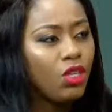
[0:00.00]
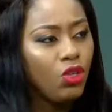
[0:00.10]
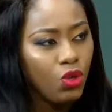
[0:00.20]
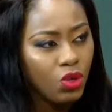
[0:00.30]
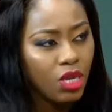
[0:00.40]
the
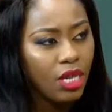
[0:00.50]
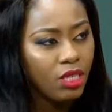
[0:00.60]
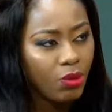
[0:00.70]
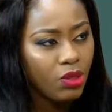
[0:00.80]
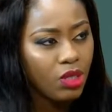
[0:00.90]
youths at this
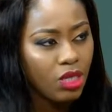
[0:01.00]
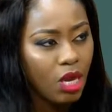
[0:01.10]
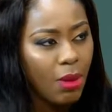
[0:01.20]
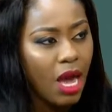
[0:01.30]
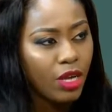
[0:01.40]
point in
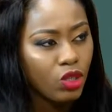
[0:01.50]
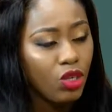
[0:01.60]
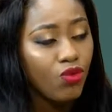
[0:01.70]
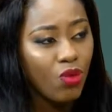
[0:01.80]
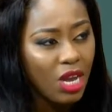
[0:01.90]
time are
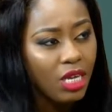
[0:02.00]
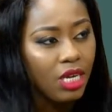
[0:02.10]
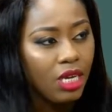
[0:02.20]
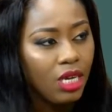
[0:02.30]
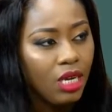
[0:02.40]
actually ready
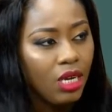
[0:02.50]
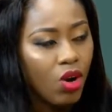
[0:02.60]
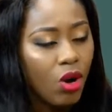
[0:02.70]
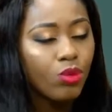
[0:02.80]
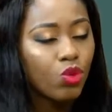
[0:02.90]

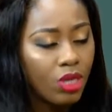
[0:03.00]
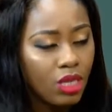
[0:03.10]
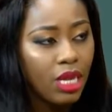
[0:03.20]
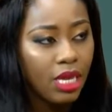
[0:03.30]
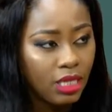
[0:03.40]
come
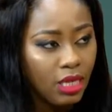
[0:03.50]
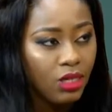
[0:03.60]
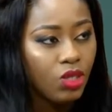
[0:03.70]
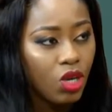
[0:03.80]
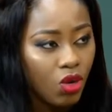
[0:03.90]
2019
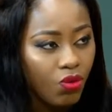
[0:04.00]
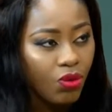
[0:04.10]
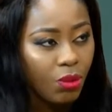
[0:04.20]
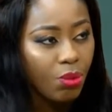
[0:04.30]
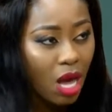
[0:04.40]
to take
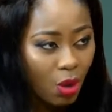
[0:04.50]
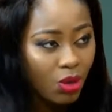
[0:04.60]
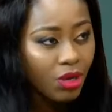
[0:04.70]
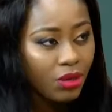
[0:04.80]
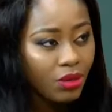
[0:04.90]
over power?